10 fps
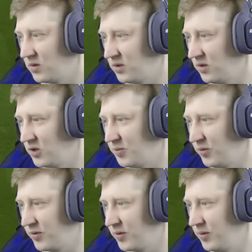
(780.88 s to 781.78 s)
So nice ball
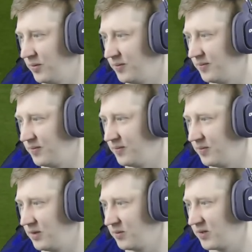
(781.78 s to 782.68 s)
through.
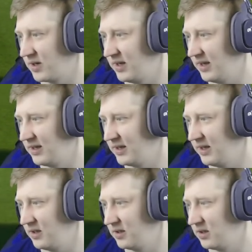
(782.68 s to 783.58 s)
Bradley
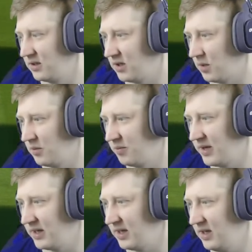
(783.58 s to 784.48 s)
Halliday coming
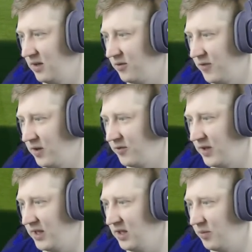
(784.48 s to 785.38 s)
back here.
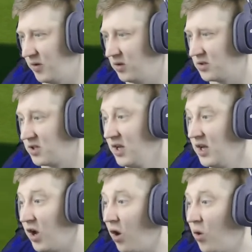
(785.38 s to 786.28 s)
Felfel in the box.
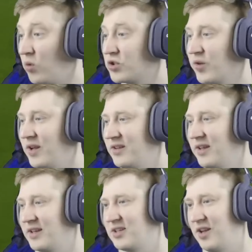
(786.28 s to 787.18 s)
Oh, drilled
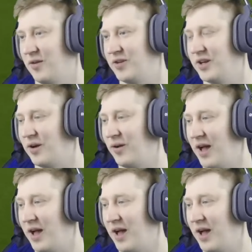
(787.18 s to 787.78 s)
in. That's a lovely goal.